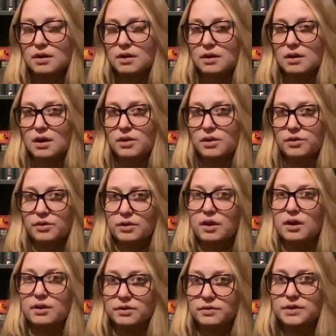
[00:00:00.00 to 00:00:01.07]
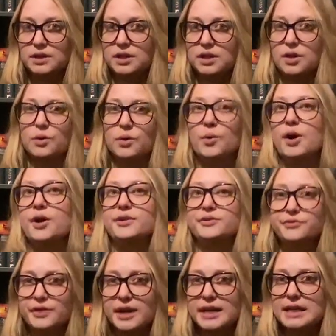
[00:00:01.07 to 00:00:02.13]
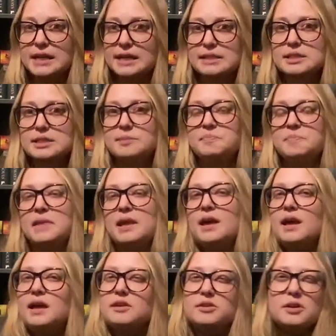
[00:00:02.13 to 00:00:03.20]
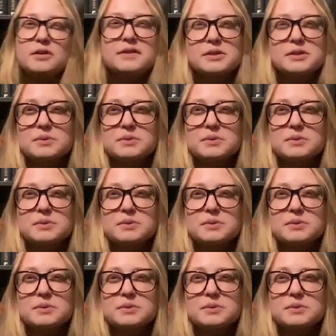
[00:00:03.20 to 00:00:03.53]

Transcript: other video on Fridays. I don't know if that's what I'm